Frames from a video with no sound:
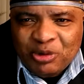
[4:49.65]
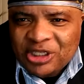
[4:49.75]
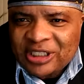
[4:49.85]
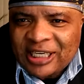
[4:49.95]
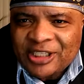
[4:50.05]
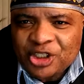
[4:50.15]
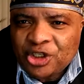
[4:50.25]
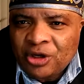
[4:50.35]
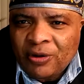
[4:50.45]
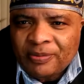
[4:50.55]
which is Did
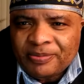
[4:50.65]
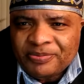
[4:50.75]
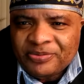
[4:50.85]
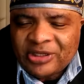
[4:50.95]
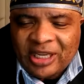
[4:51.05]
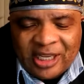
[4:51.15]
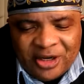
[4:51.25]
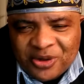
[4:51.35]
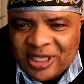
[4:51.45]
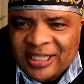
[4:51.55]
You Know? Take a
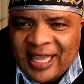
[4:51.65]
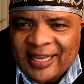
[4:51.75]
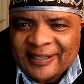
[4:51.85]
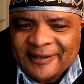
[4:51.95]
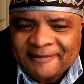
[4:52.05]
look at that.